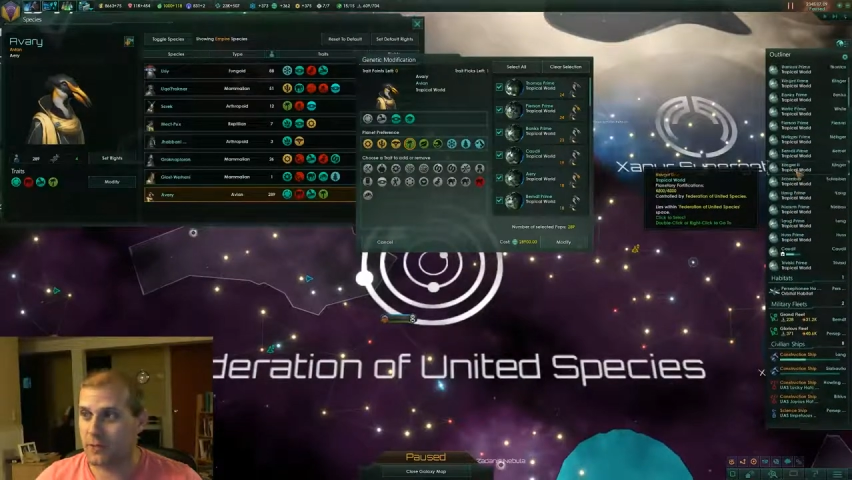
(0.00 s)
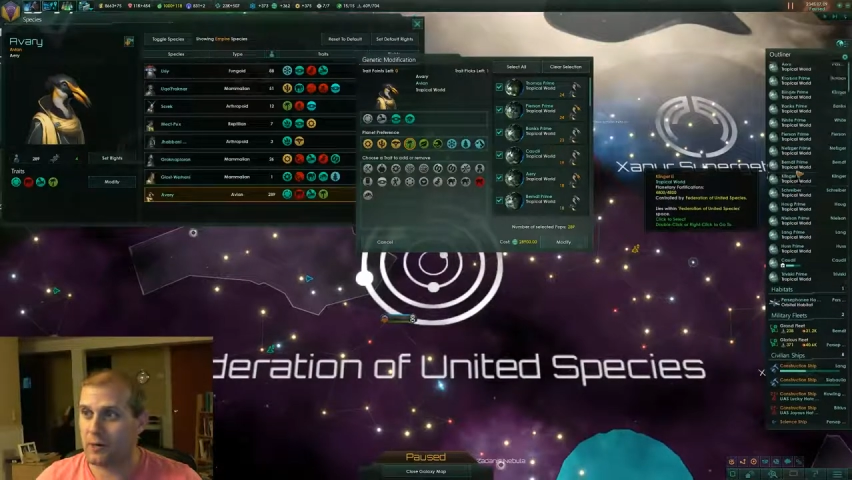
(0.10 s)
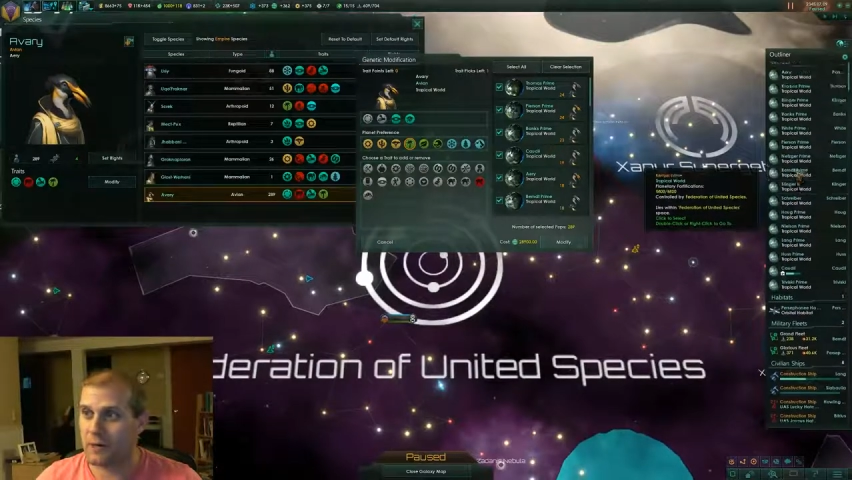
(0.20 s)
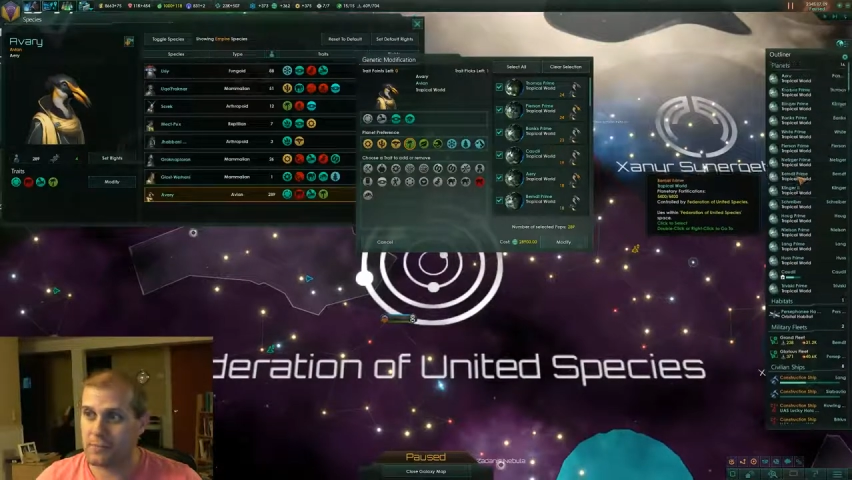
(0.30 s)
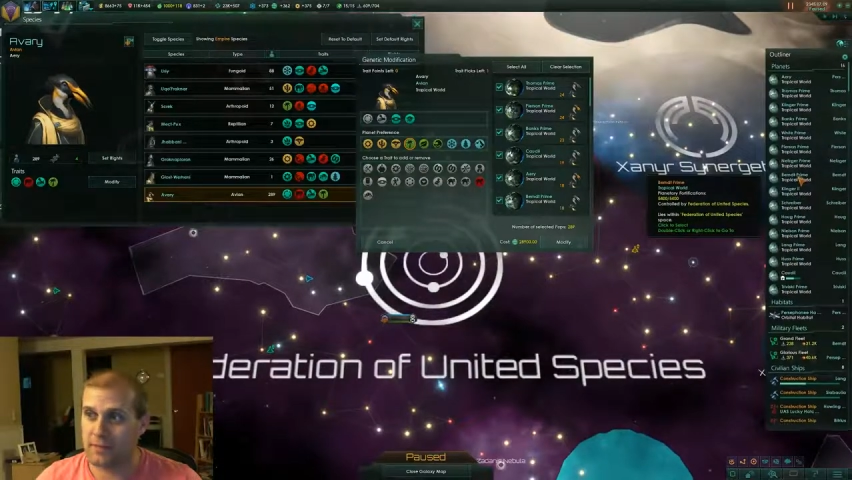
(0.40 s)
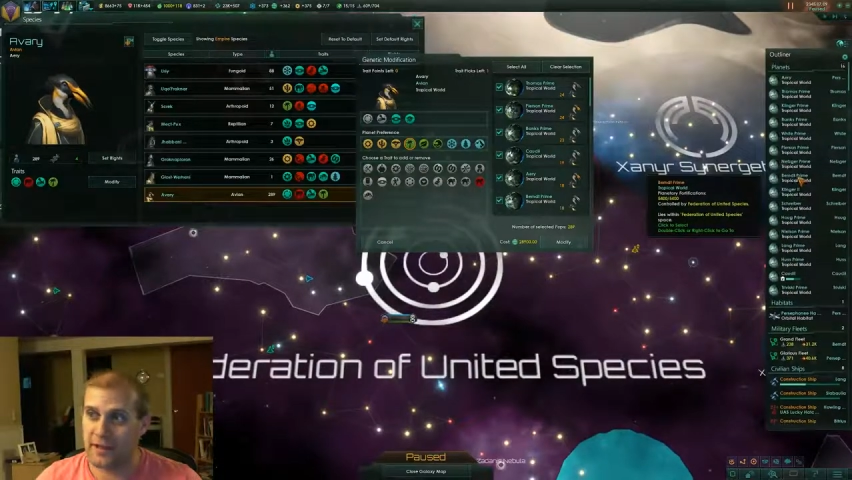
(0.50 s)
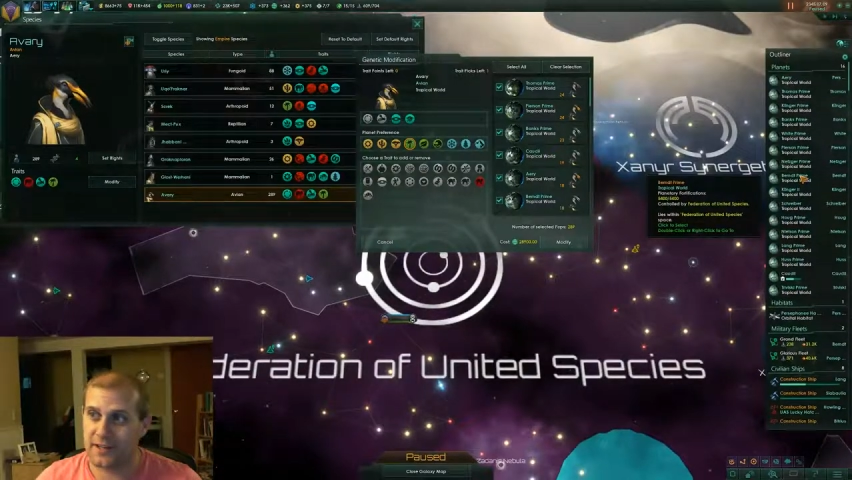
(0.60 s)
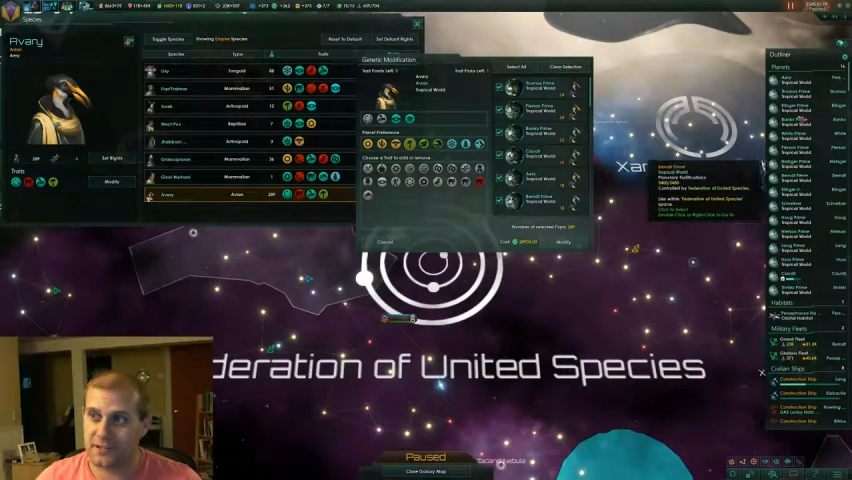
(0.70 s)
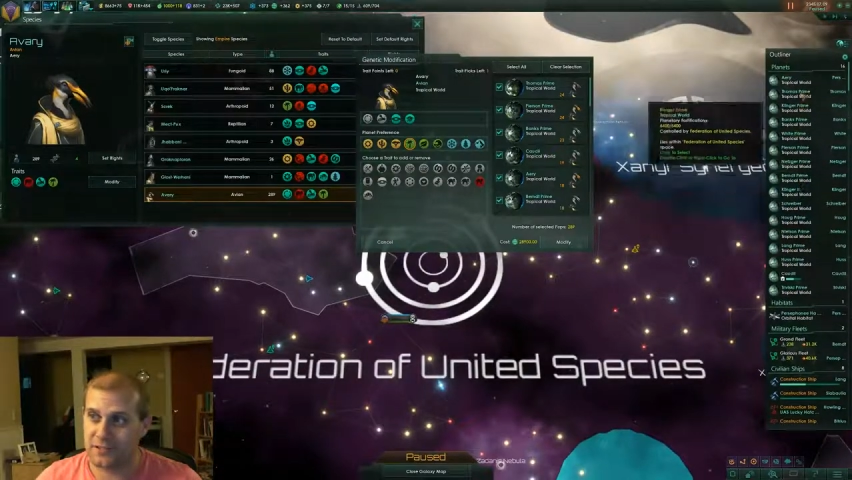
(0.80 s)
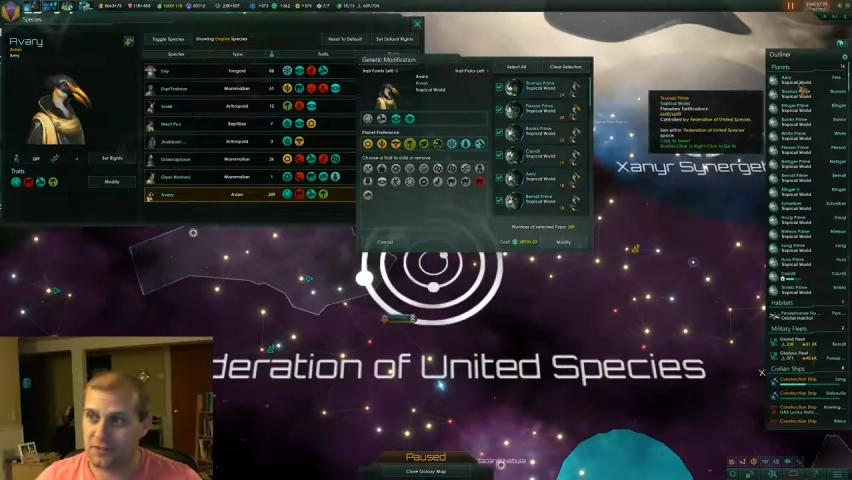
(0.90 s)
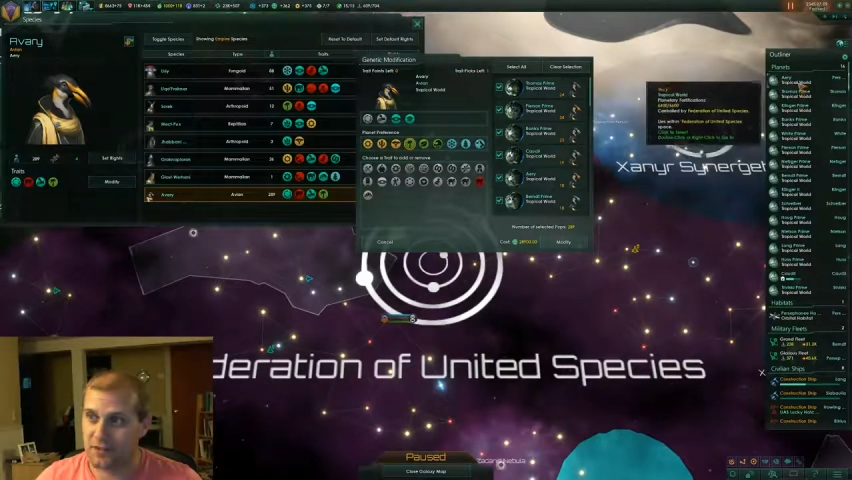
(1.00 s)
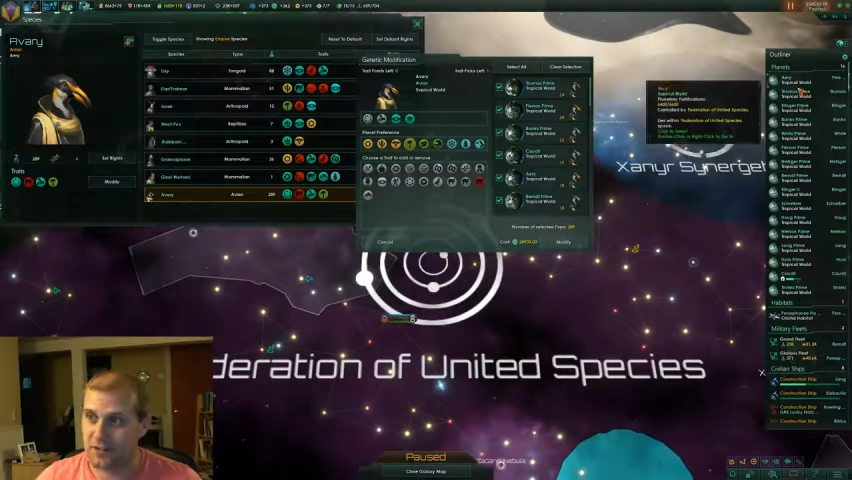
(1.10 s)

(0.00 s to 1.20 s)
all my planets over here.